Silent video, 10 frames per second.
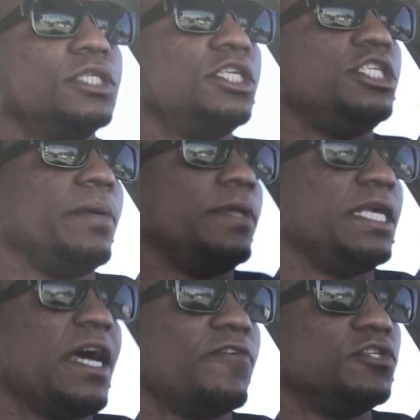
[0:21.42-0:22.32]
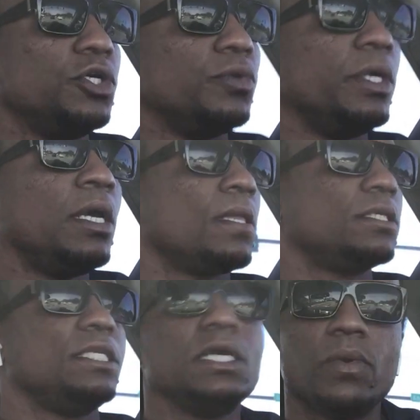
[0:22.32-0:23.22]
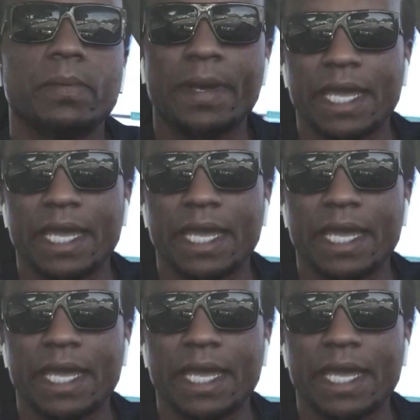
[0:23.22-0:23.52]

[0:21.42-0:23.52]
the gym in the afternoon to deal with my